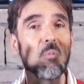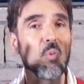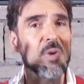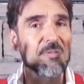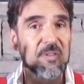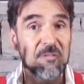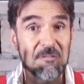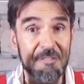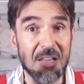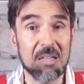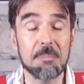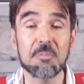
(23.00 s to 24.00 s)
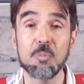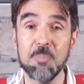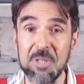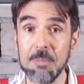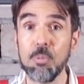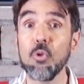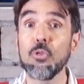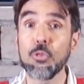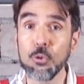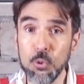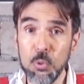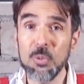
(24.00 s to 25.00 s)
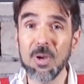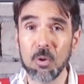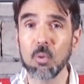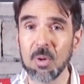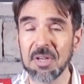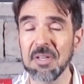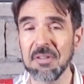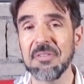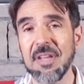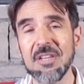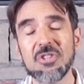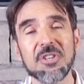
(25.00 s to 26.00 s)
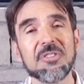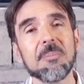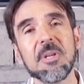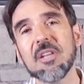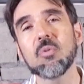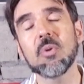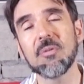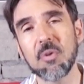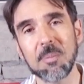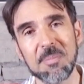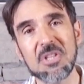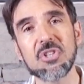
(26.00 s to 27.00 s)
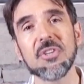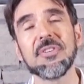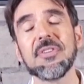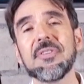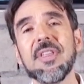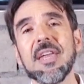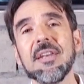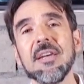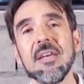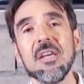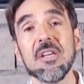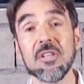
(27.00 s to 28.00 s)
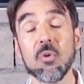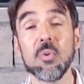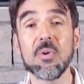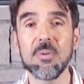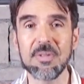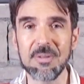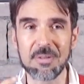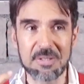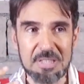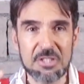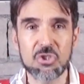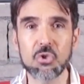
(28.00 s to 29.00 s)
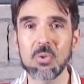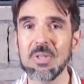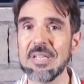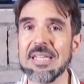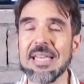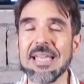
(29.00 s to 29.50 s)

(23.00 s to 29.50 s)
We've developed people through their organizations. I mean, that's one of our missions, is that, we literally